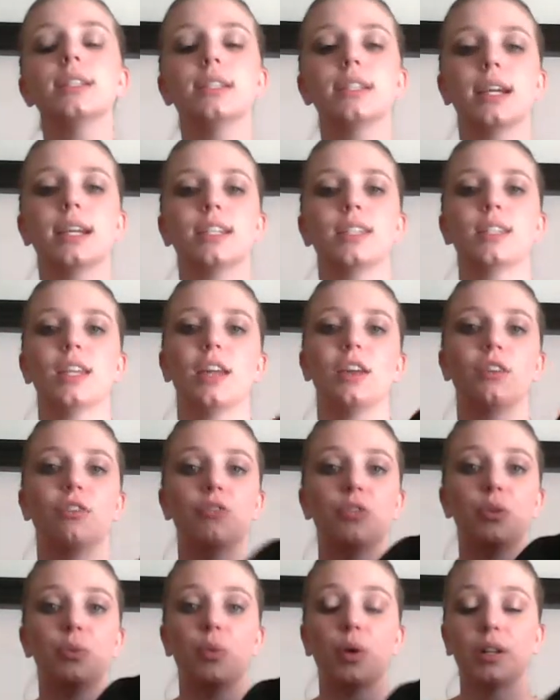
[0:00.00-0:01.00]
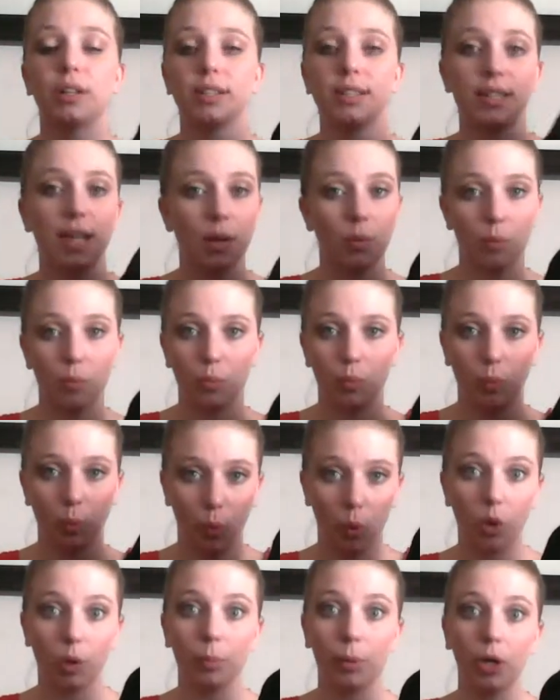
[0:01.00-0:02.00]
is nice if you want to stay
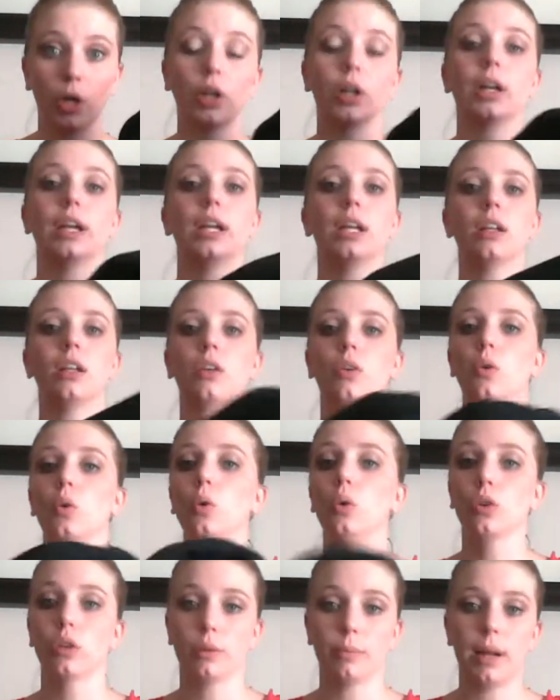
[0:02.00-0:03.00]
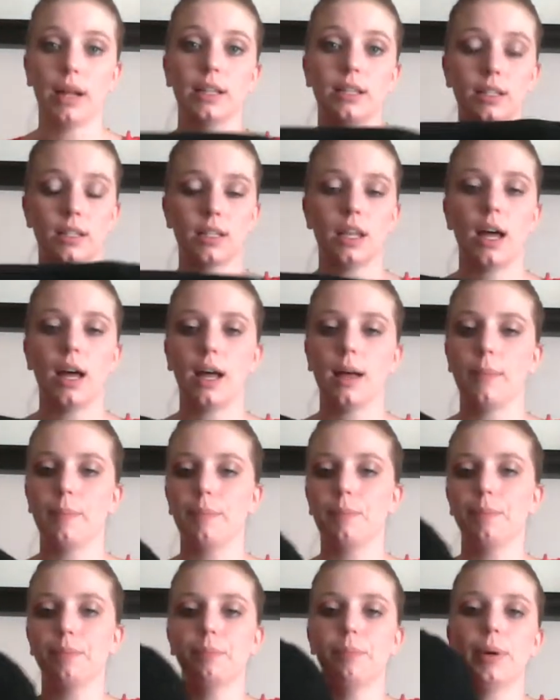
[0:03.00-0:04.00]
warmer in cooler months,
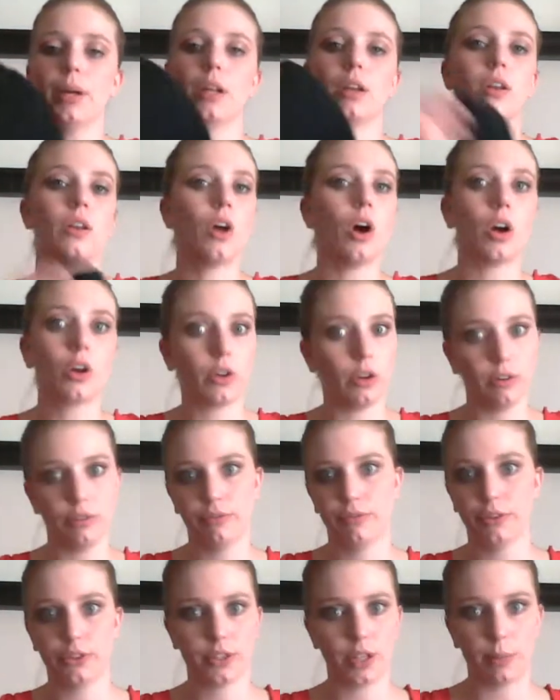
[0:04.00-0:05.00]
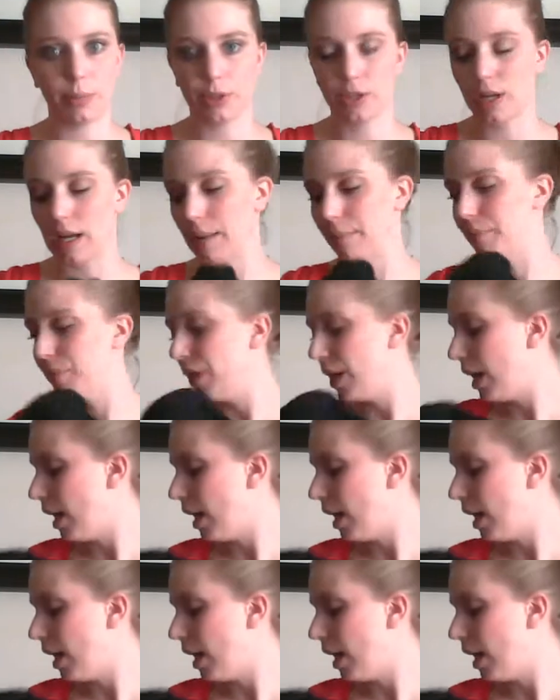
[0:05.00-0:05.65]
but not good for summertime.